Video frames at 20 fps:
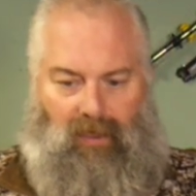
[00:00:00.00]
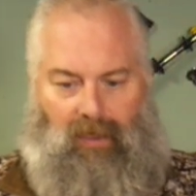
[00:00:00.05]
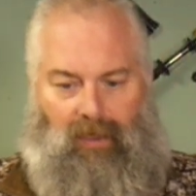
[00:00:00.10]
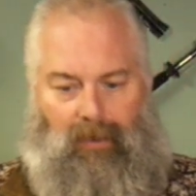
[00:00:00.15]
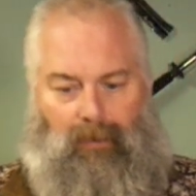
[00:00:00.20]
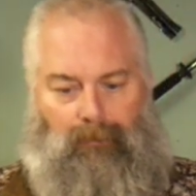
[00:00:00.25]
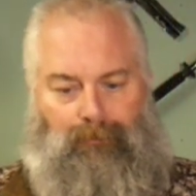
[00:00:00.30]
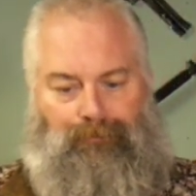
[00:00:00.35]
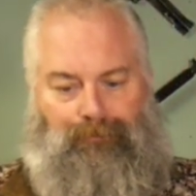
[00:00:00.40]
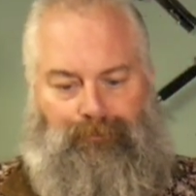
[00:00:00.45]

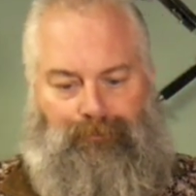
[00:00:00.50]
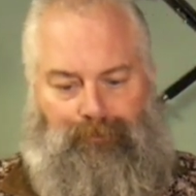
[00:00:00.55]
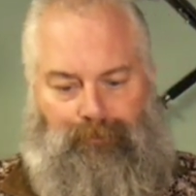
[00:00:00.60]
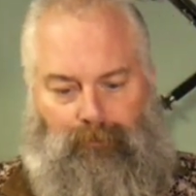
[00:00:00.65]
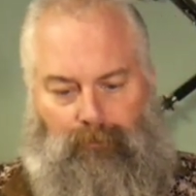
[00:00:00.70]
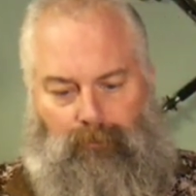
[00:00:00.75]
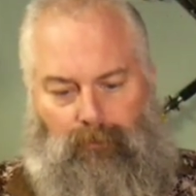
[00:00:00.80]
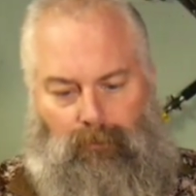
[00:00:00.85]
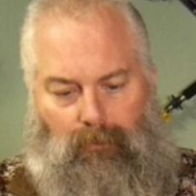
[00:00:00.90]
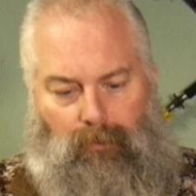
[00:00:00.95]
I
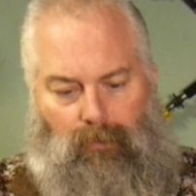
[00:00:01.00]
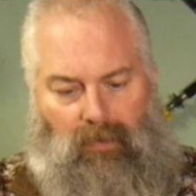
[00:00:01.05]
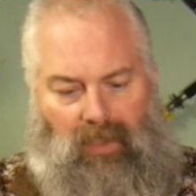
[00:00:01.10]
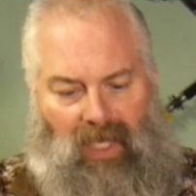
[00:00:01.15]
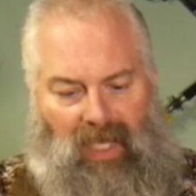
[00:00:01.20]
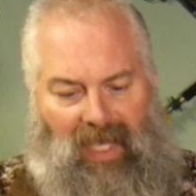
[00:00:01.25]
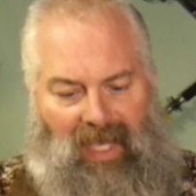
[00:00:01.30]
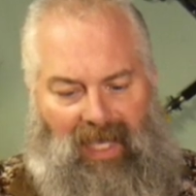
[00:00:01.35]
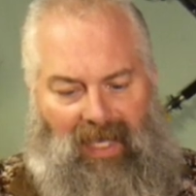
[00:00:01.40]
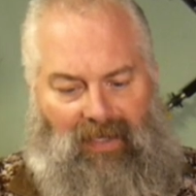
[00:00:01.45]

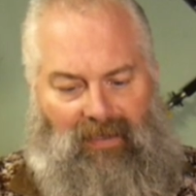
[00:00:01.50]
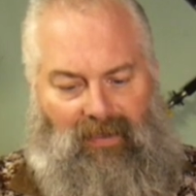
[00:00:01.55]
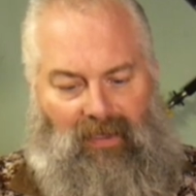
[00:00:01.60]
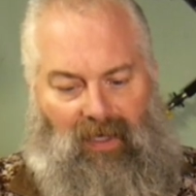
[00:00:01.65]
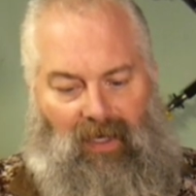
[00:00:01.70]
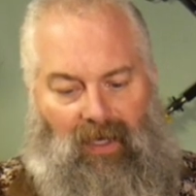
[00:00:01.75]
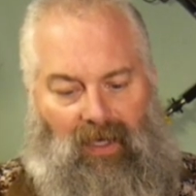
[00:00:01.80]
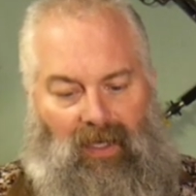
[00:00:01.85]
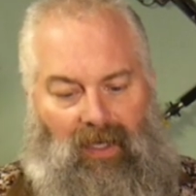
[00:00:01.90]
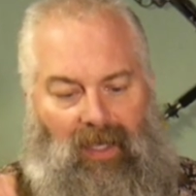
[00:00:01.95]

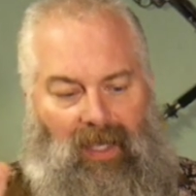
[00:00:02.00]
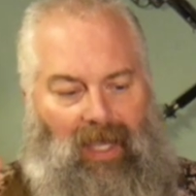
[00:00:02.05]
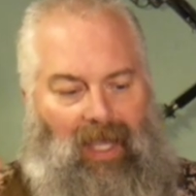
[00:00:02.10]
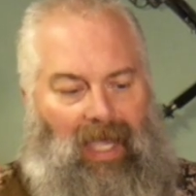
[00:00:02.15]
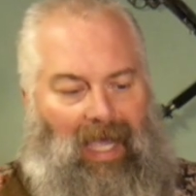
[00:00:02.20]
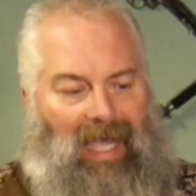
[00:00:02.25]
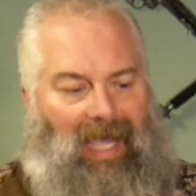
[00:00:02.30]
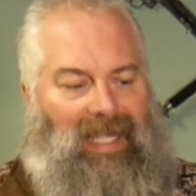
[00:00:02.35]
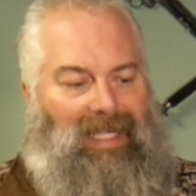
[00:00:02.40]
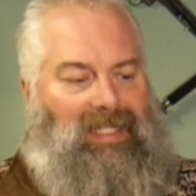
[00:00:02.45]

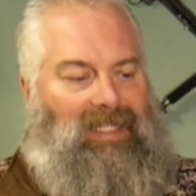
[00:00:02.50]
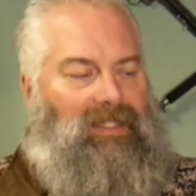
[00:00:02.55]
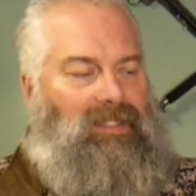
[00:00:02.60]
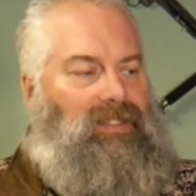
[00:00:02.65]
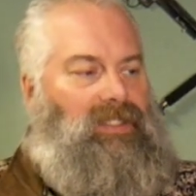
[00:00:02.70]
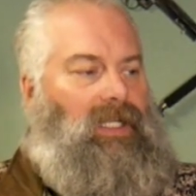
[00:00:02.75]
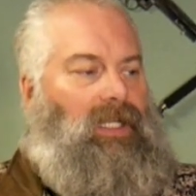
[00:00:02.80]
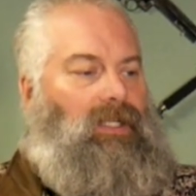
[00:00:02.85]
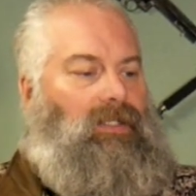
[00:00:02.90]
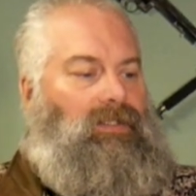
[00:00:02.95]
can
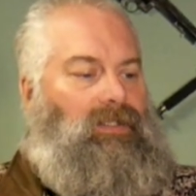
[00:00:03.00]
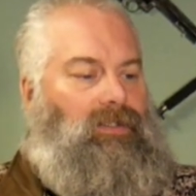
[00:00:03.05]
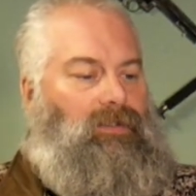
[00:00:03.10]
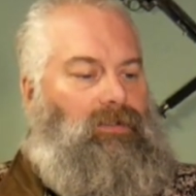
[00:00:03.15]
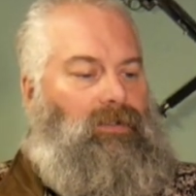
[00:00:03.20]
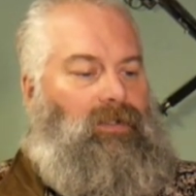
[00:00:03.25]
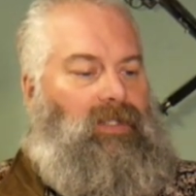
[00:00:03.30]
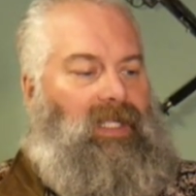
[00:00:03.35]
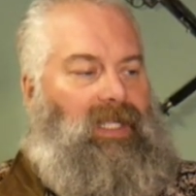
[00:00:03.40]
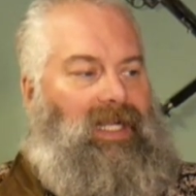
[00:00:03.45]
tell
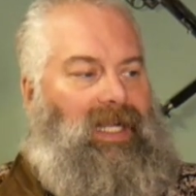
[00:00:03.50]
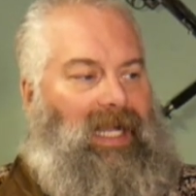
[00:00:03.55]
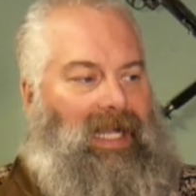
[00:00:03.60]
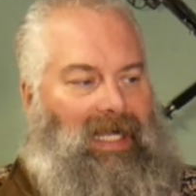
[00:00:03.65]
you that